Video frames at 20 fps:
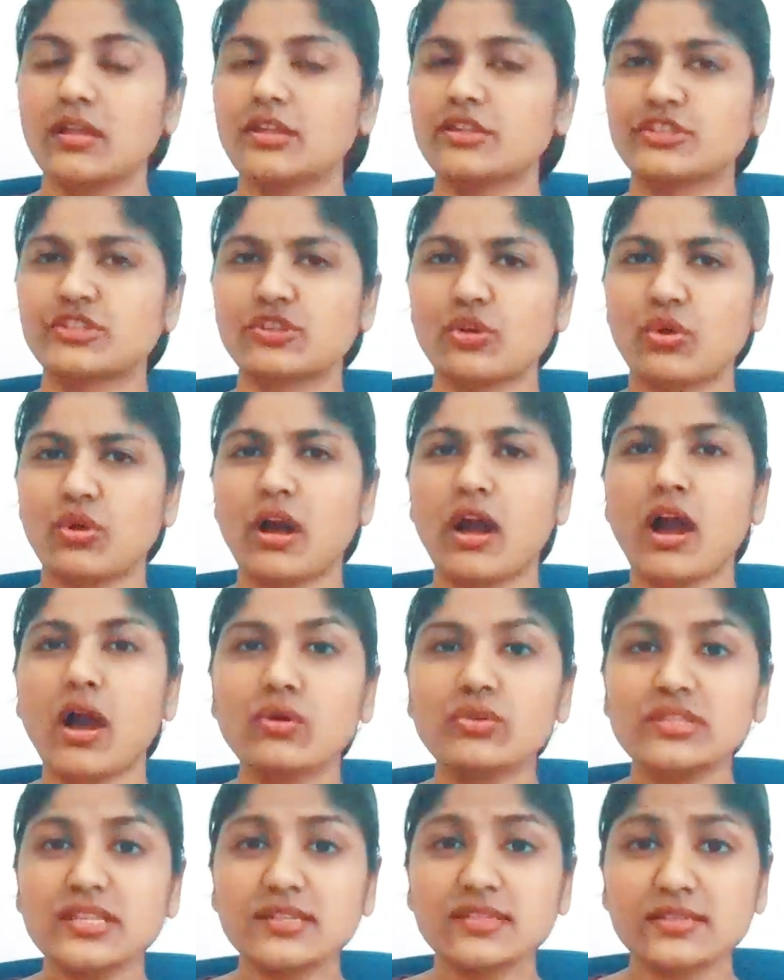So
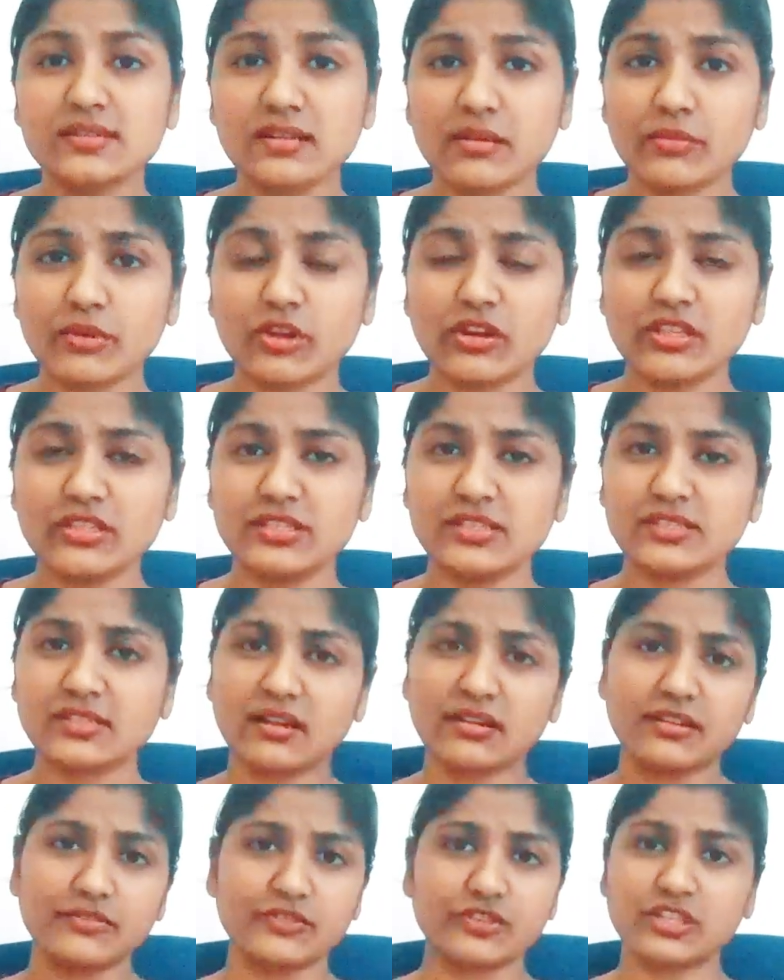how these terminologies,
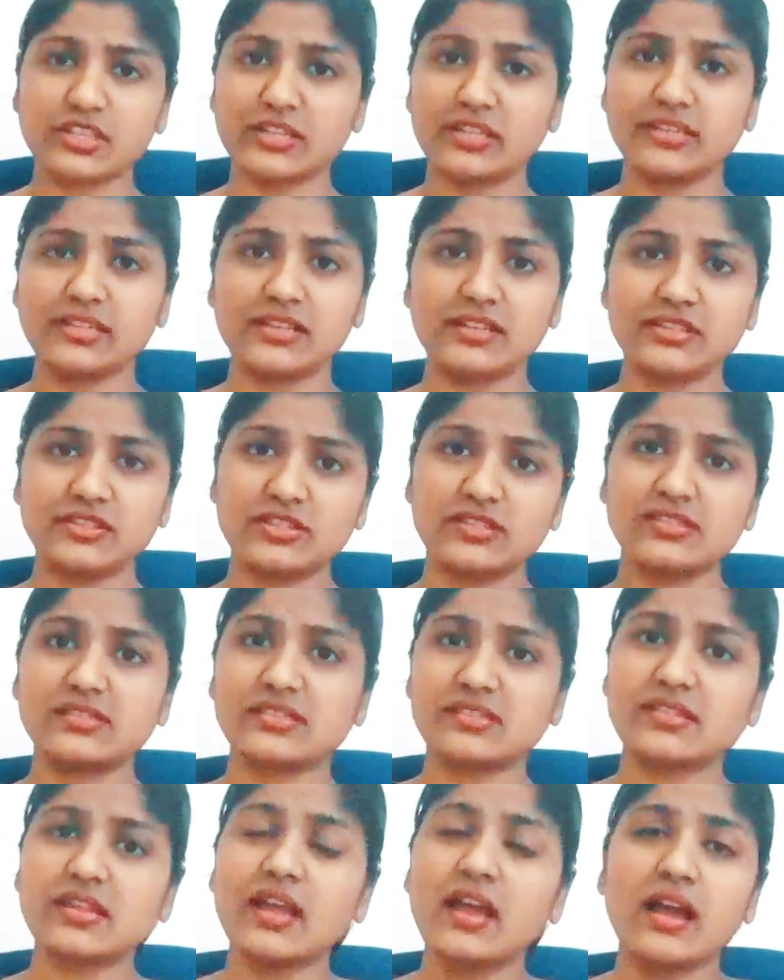artificial
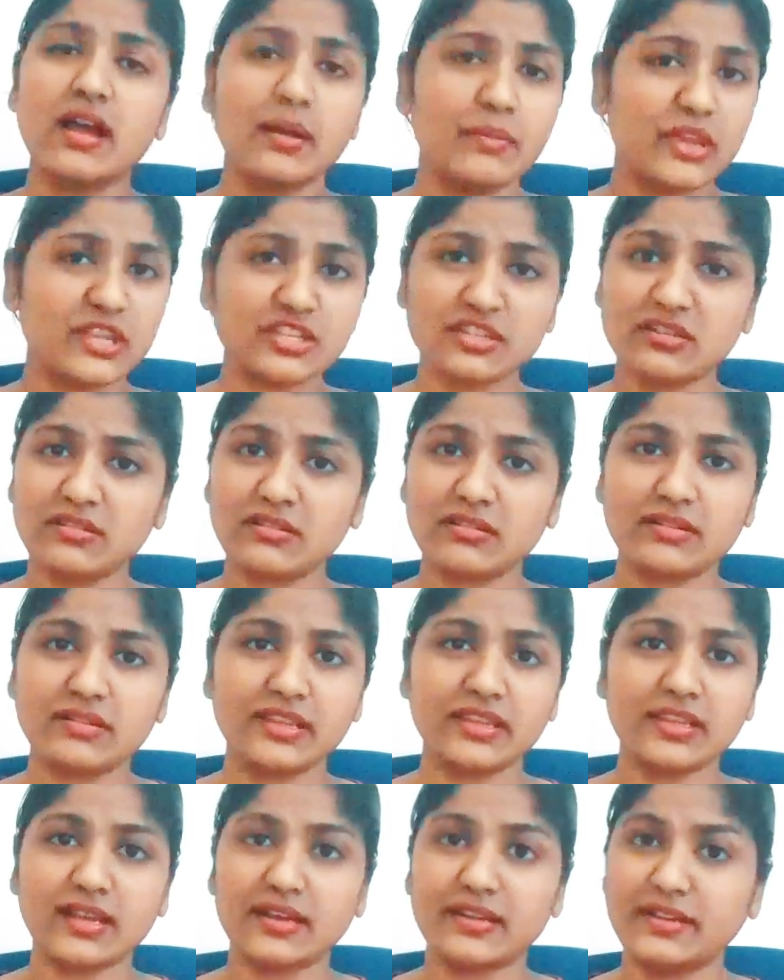intelligence, machine
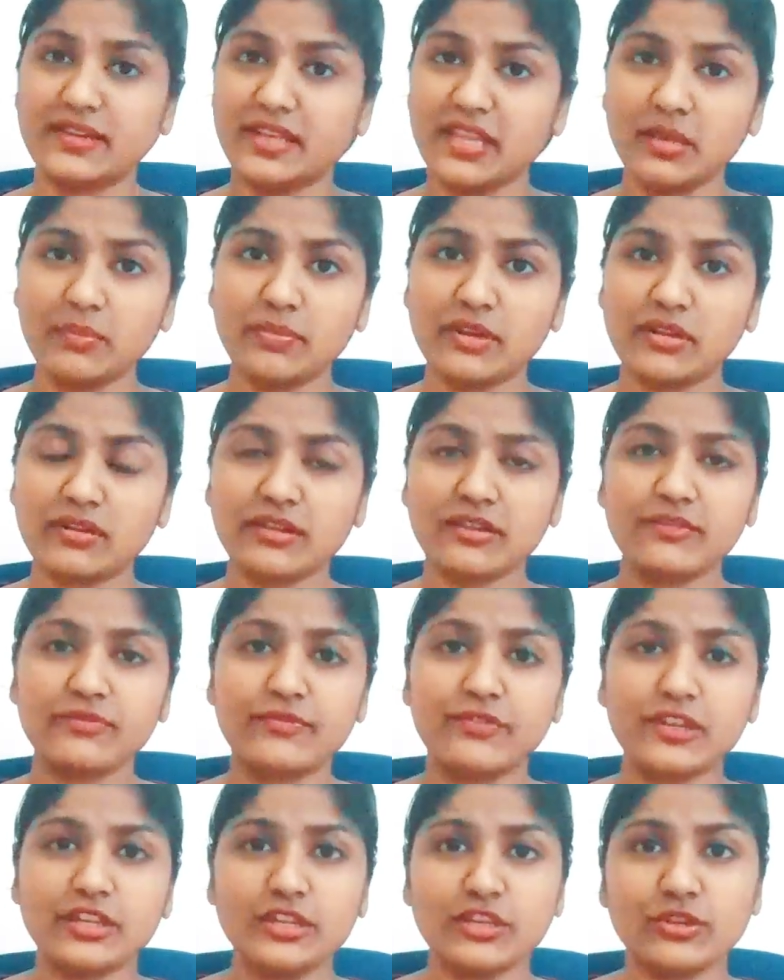learning and deep learning
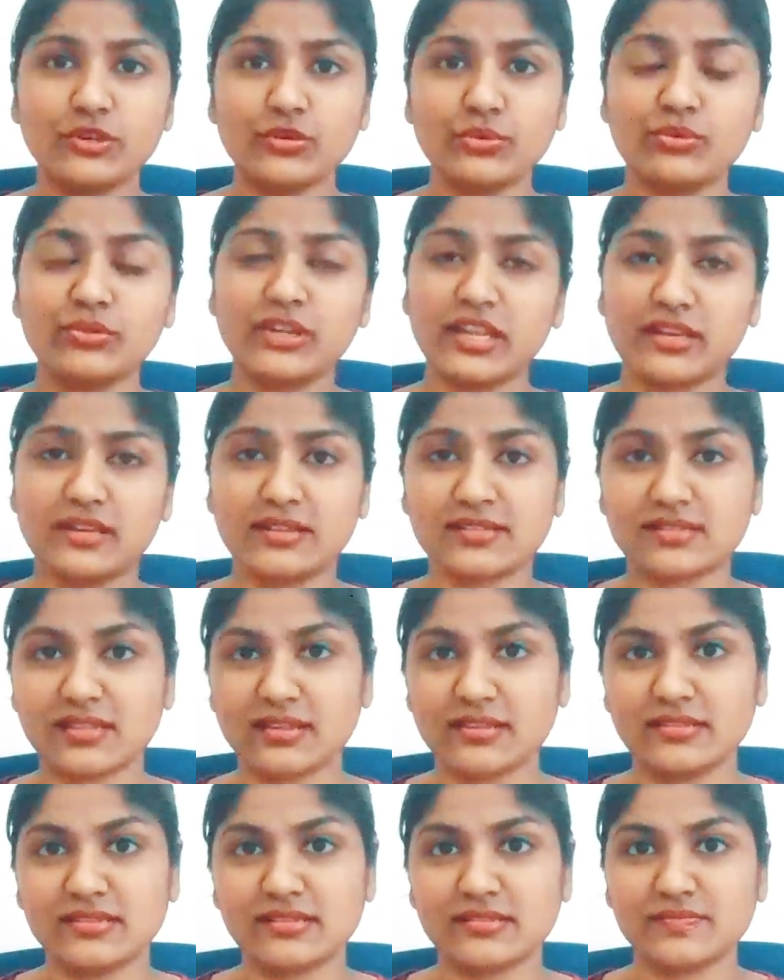fit into data
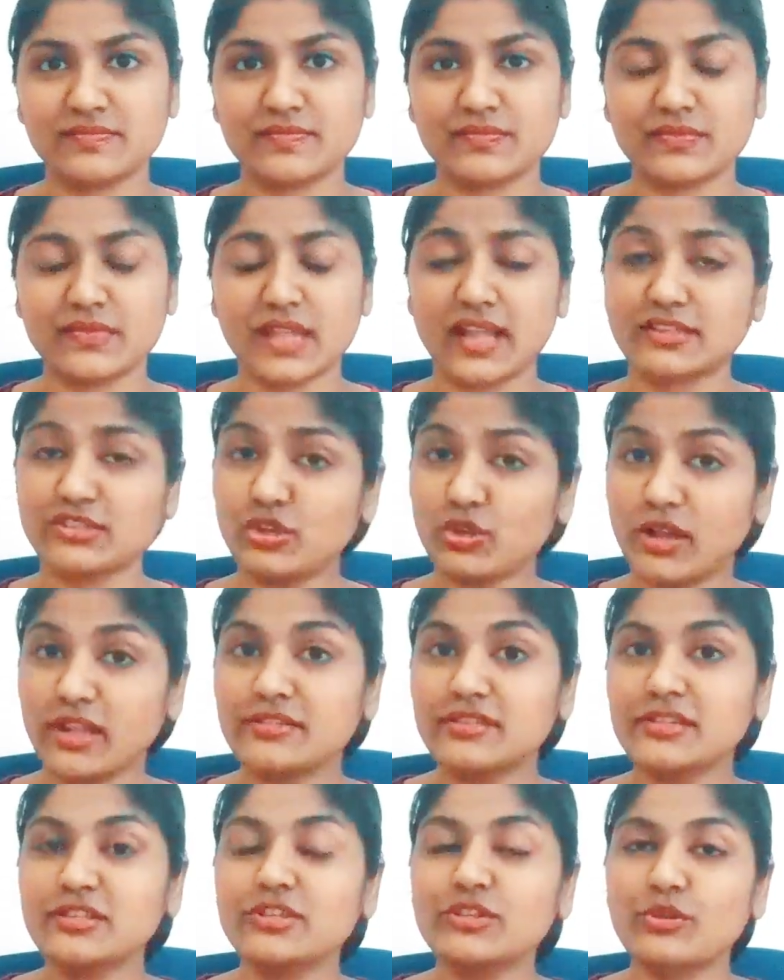science? As you
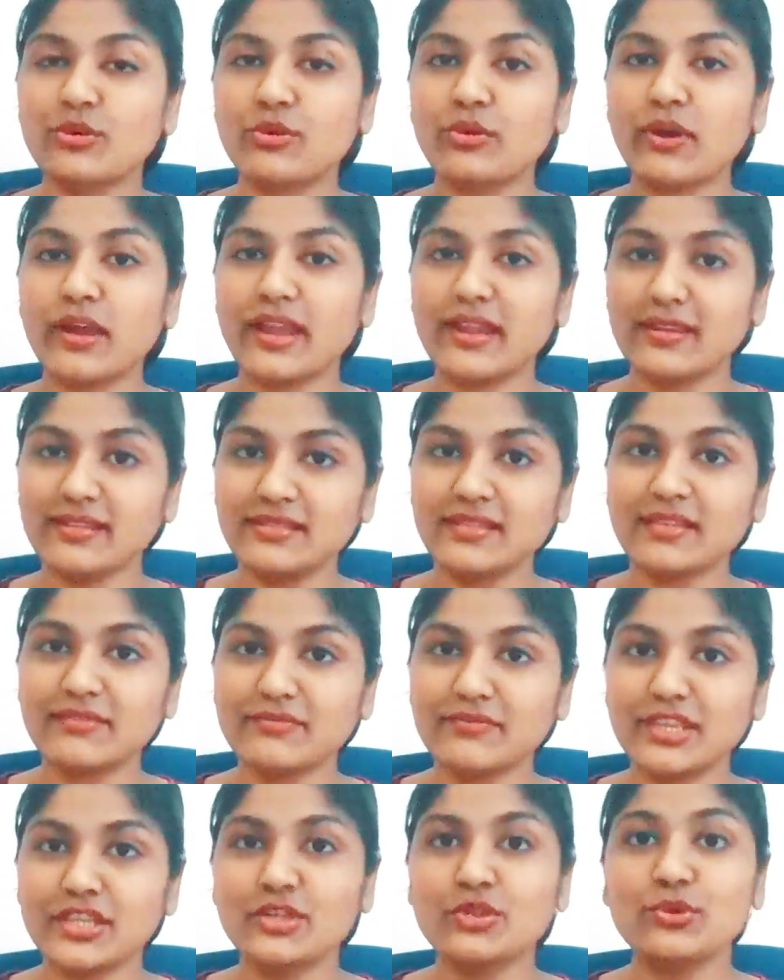already know,
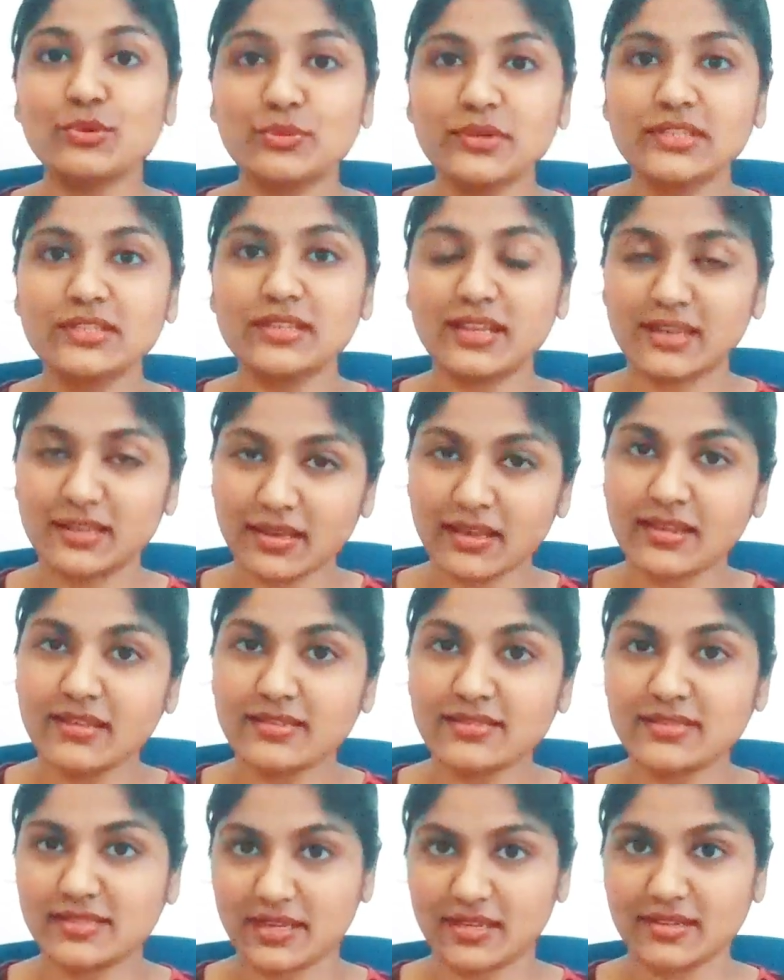anything we do with data
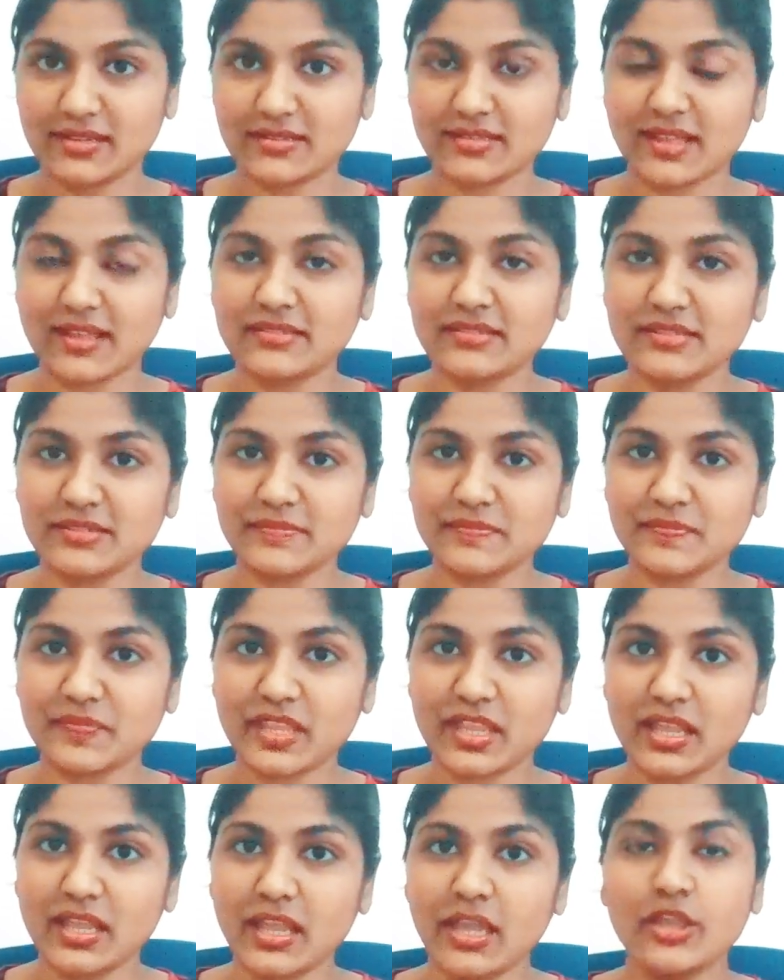is data science.
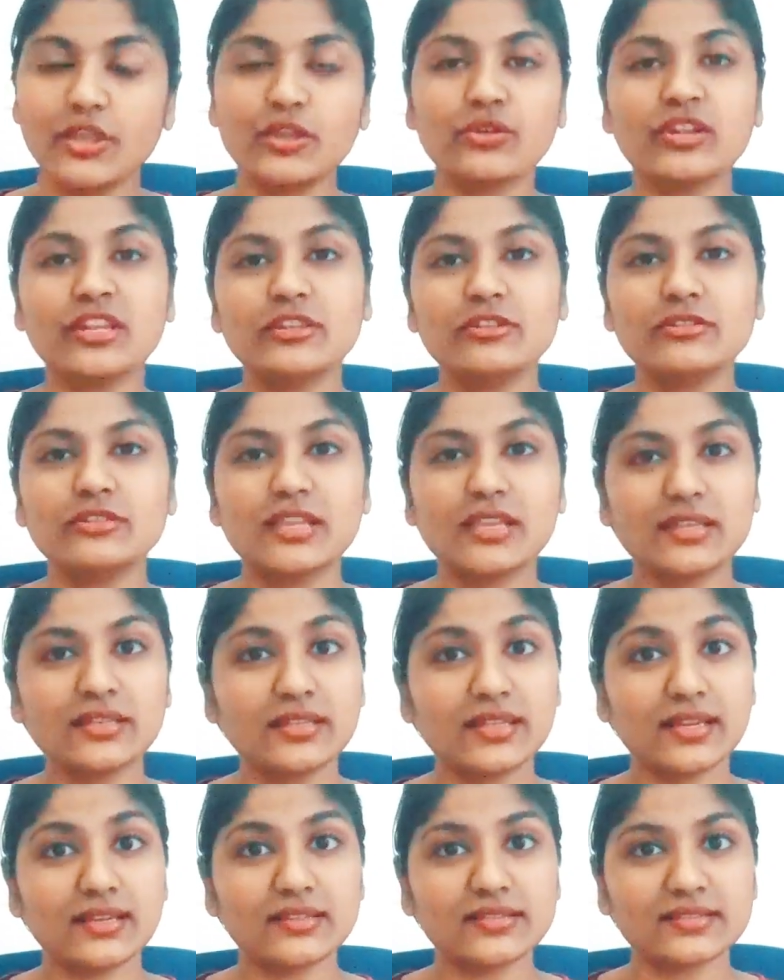You need to
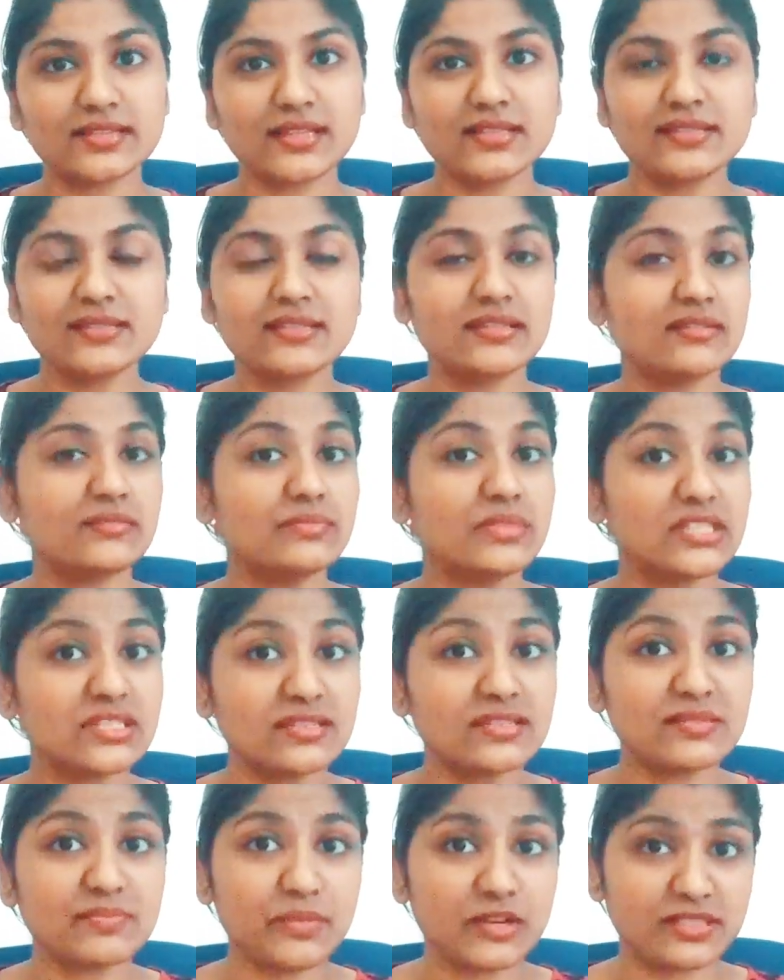think data science in
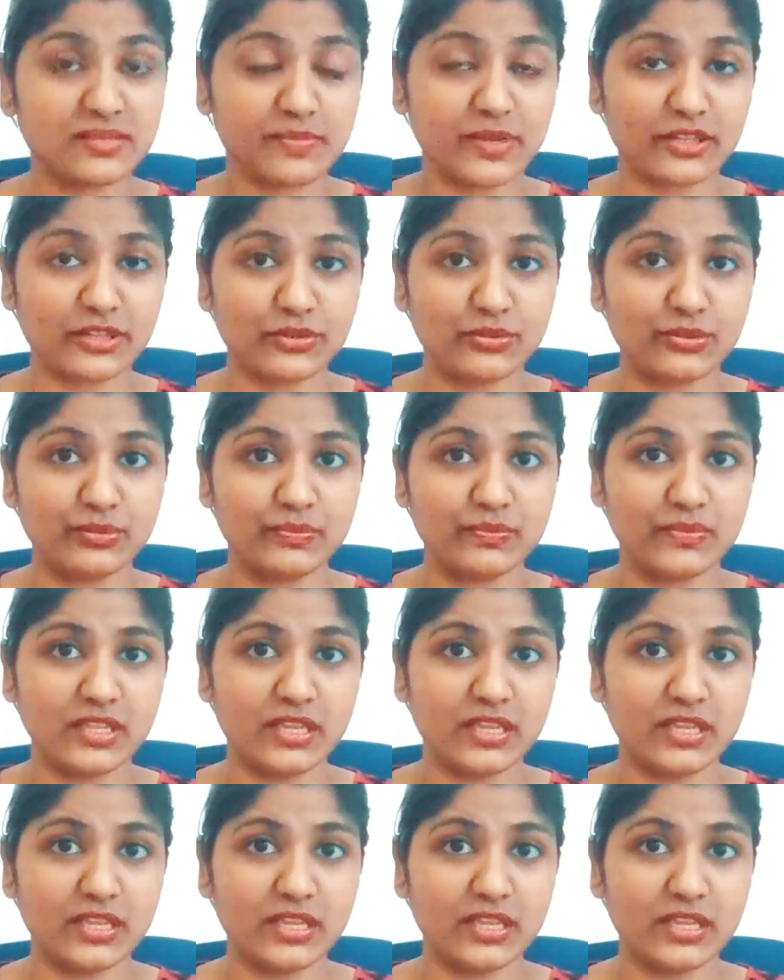business perspective.